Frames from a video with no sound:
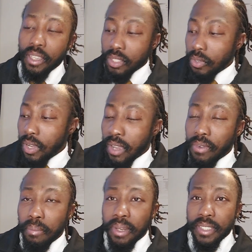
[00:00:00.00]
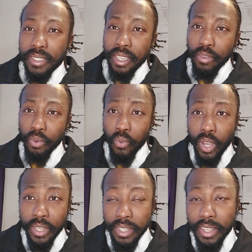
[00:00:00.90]
So have a blessed day,
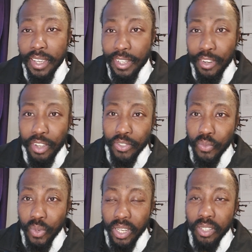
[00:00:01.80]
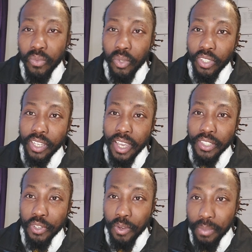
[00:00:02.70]
everyone, and God's willing, we'll
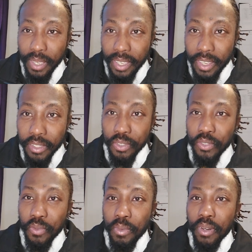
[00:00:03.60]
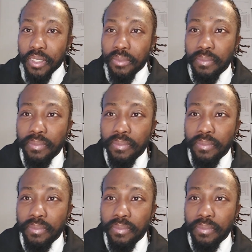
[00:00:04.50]
catch up again tomorrow.